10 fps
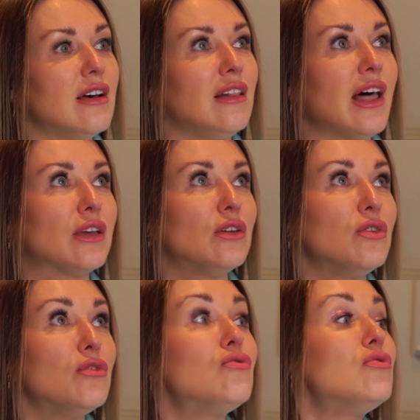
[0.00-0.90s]
like, you
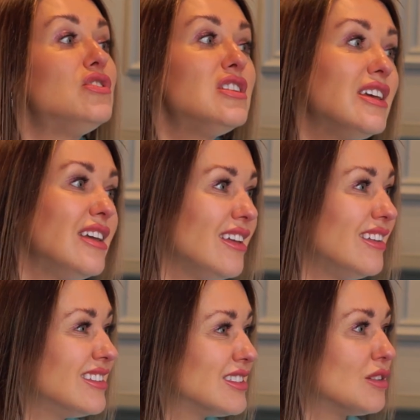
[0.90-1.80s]
know,
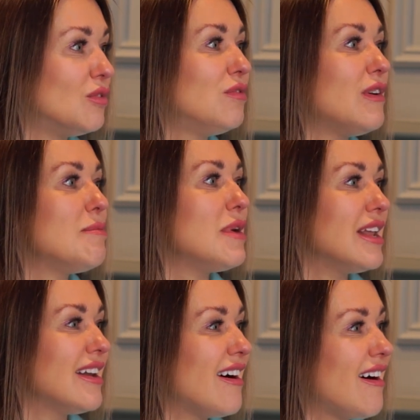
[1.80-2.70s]
routines of
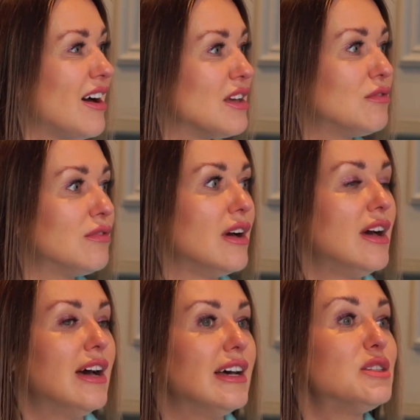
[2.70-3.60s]
family life,
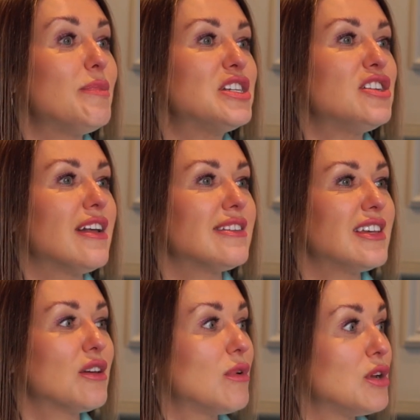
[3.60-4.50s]
especially I
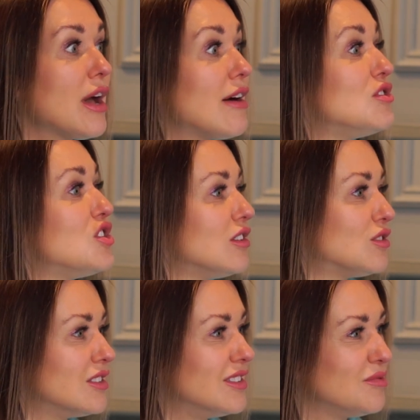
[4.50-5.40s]
think when you have
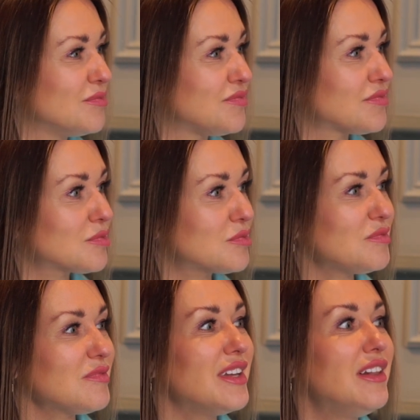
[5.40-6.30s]
children,
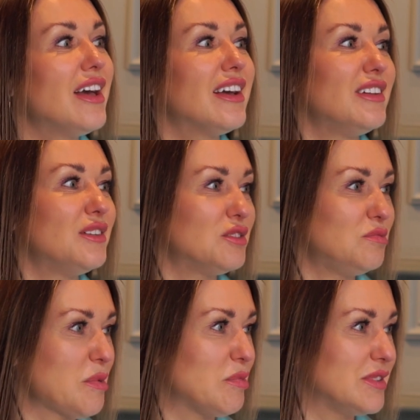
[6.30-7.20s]
like, a lot
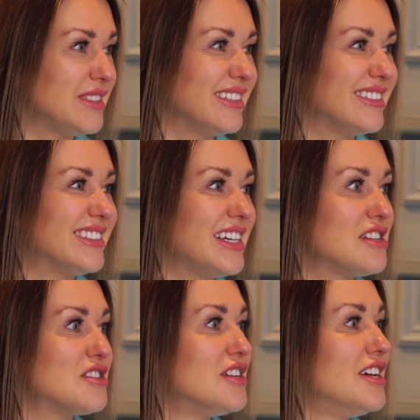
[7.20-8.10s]
of people think
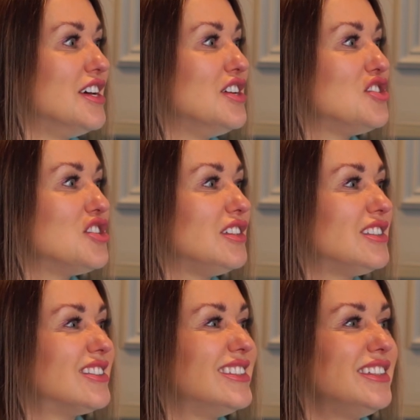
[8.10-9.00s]
that
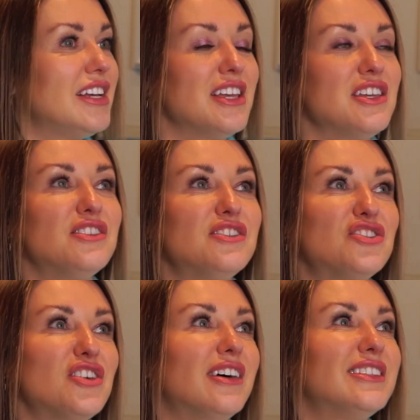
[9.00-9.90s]
children is
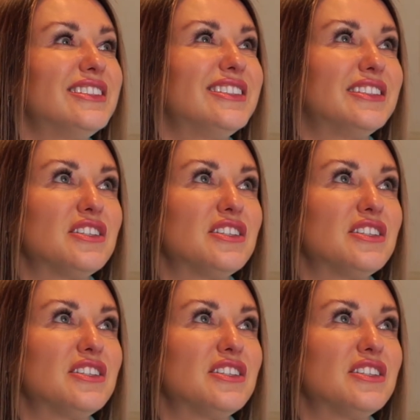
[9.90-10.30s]
just